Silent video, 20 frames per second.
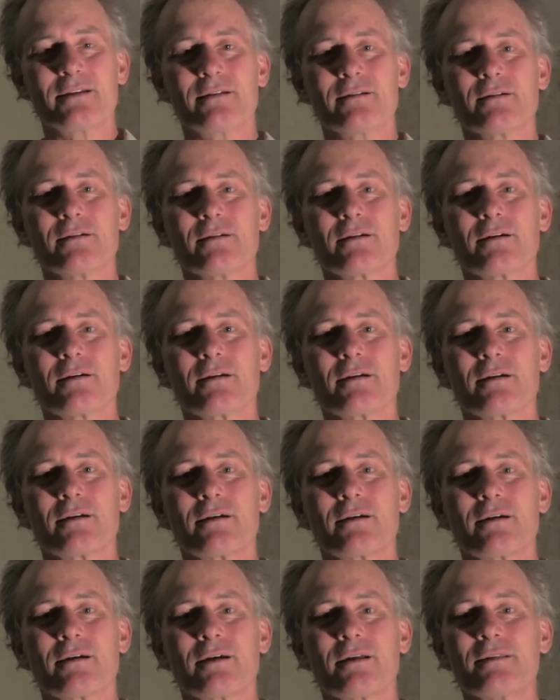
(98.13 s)
here.
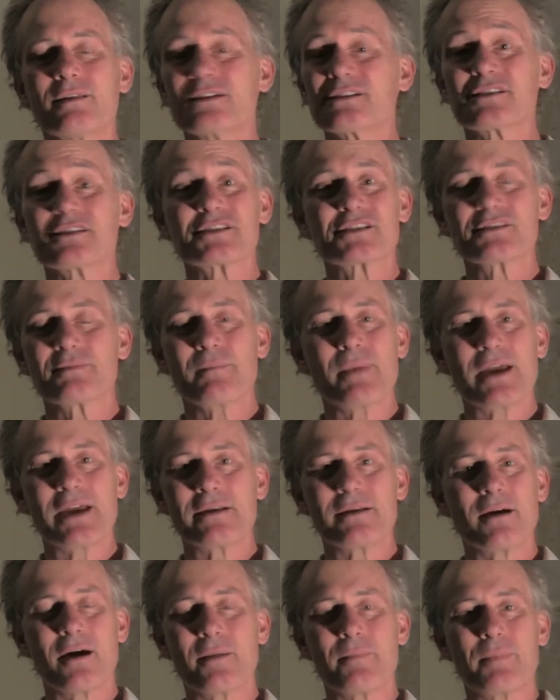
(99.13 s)
This isn't
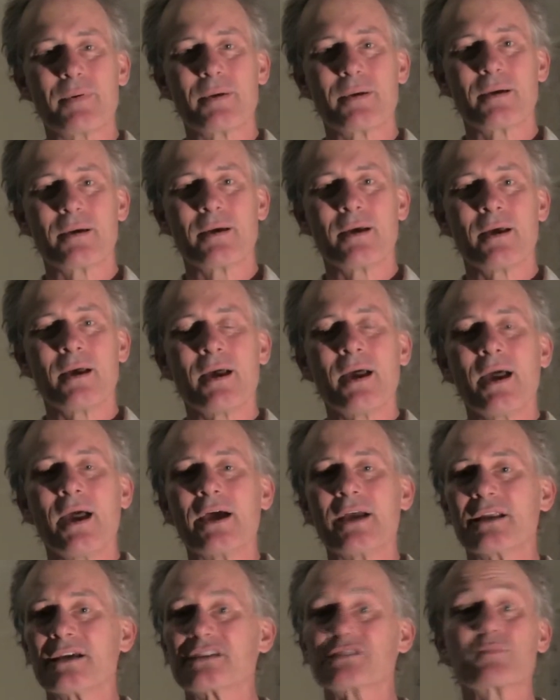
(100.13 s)
made up.
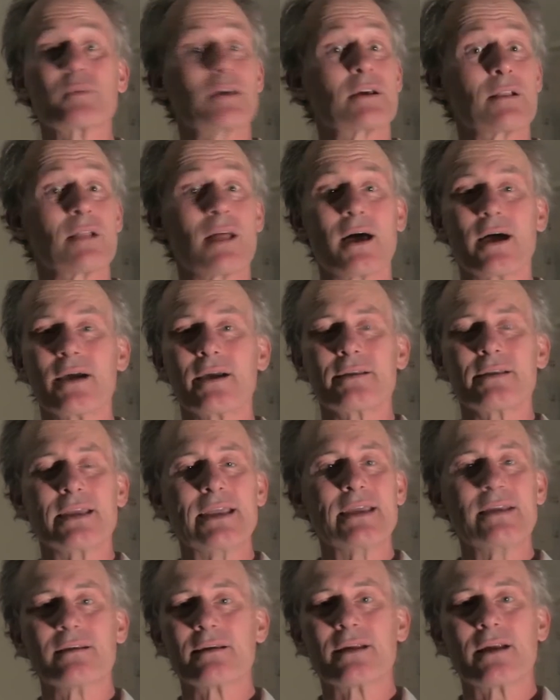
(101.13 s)
And as we glide
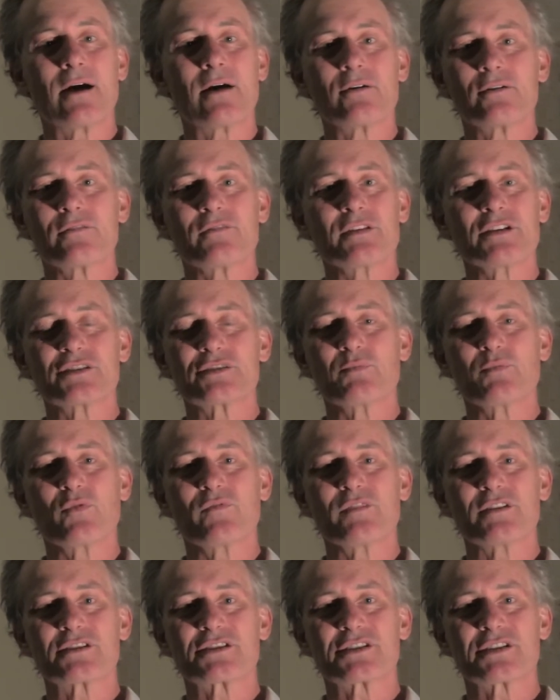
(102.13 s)
in and out of these movie